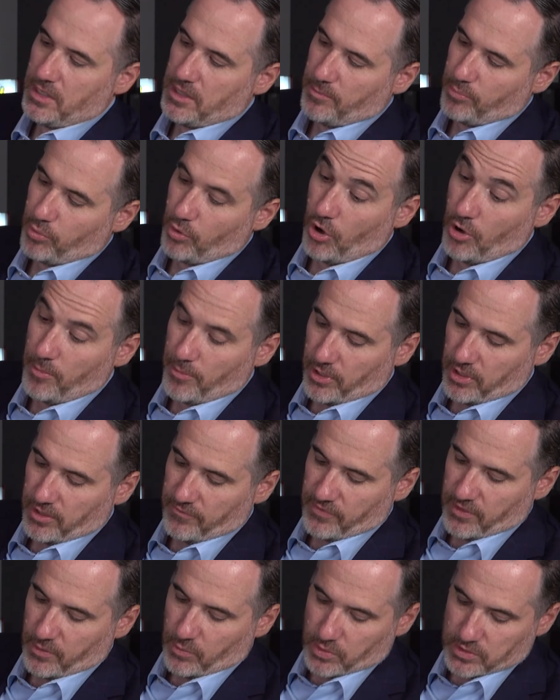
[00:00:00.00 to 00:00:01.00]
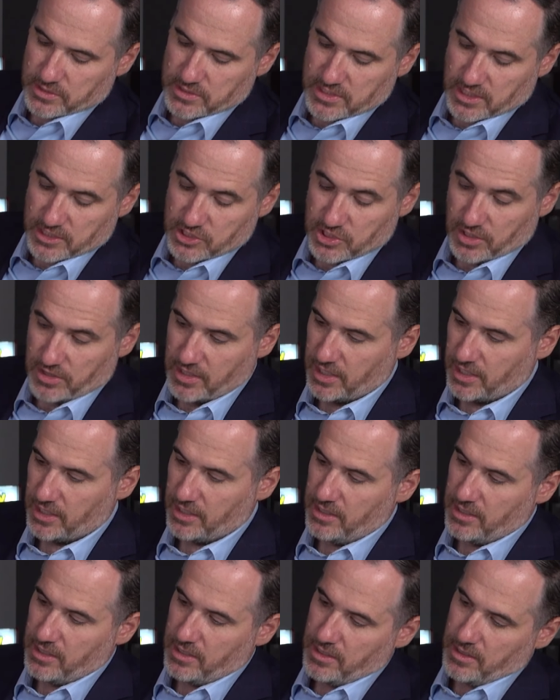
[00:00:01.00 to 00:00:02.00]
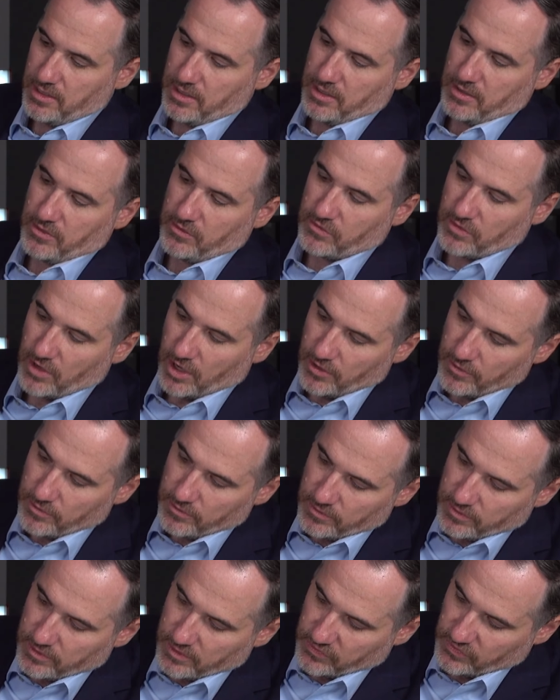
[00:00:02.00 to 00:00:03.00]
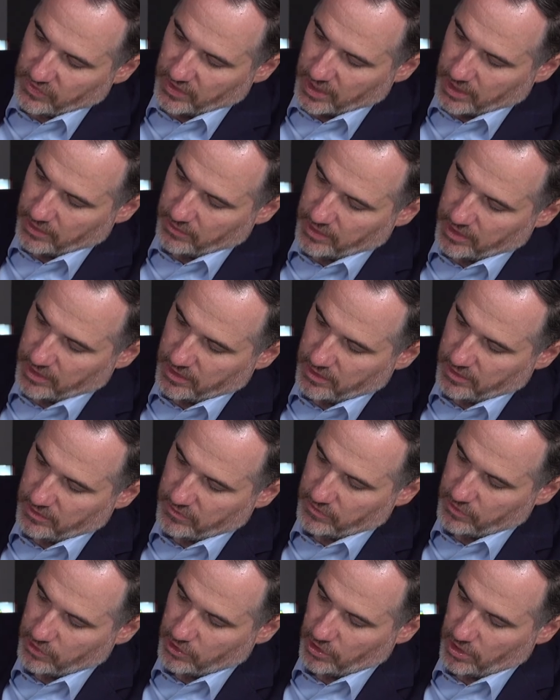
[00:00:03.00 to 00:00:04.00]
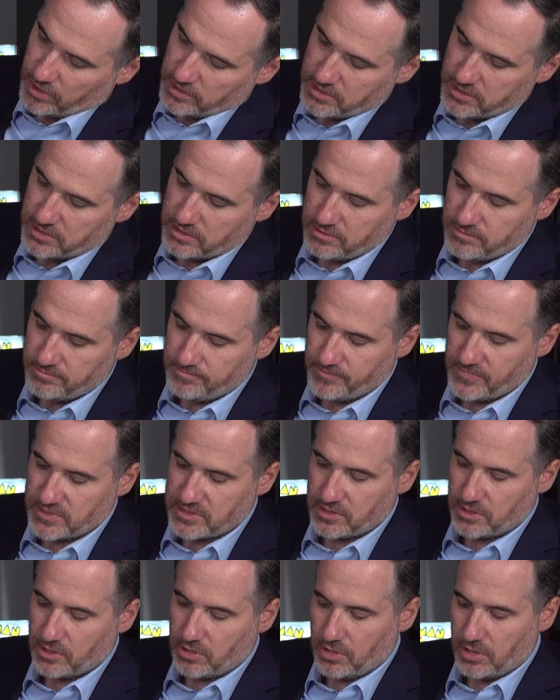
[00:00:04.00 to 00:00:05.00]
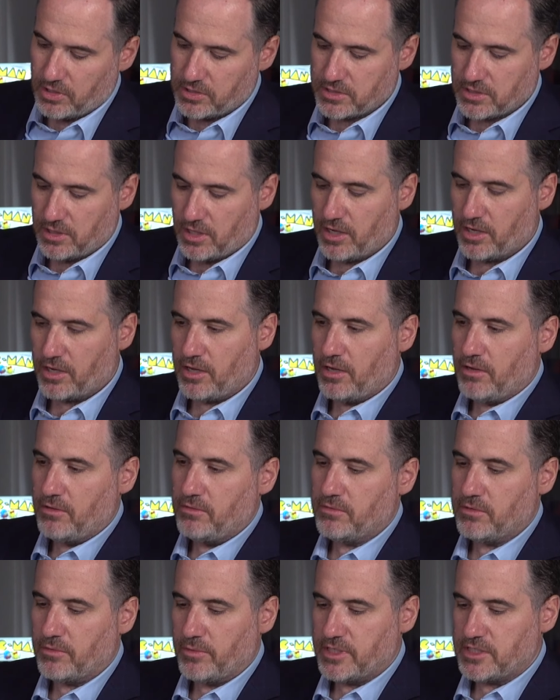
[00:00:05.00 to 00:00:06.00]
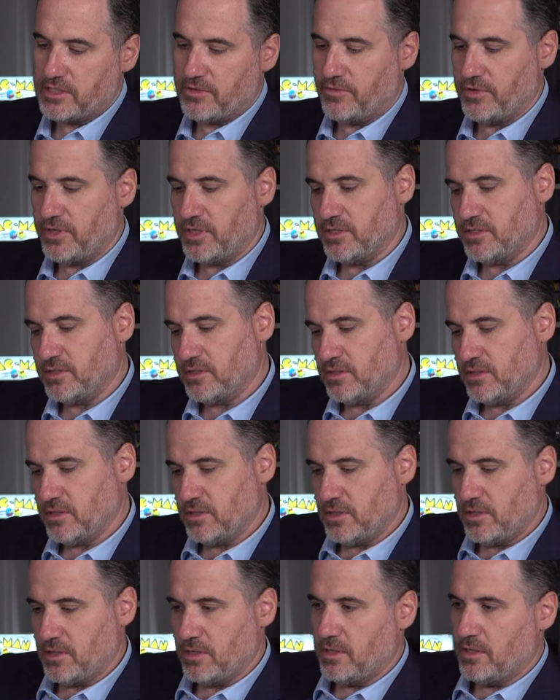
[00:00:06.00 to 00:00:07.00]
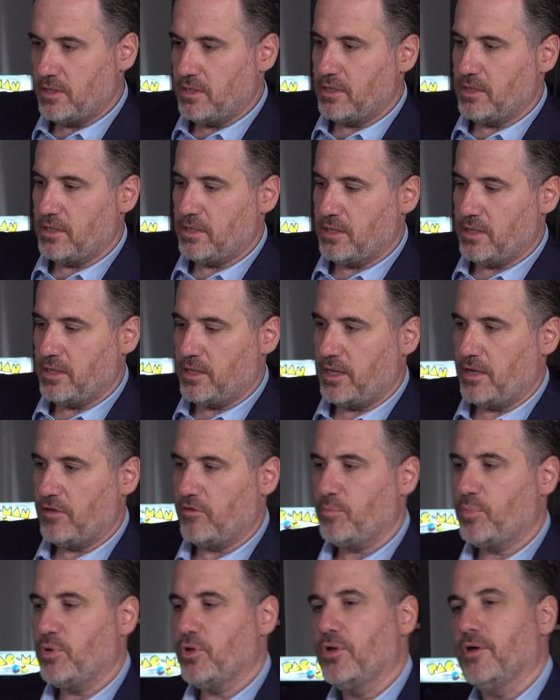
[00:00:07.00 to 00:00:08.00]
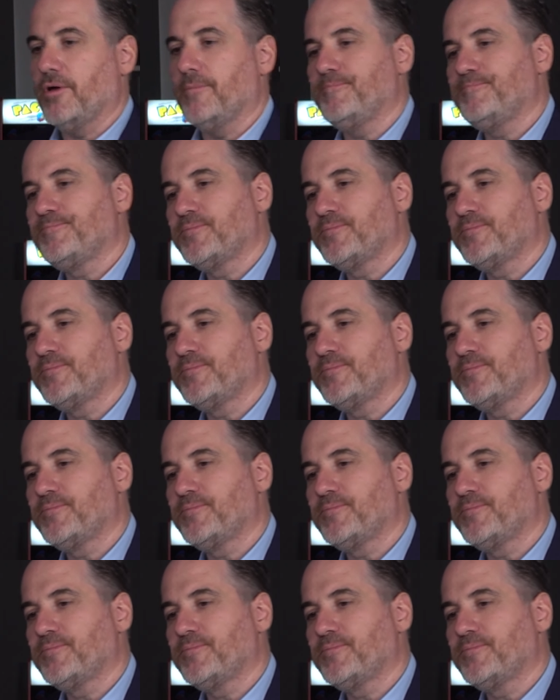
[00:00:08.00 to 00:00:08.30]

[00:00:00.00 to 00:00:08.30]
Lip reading: Pro model, if there was such a thing. So this here is gloss. That's a gloss logo. The rest of it is as per.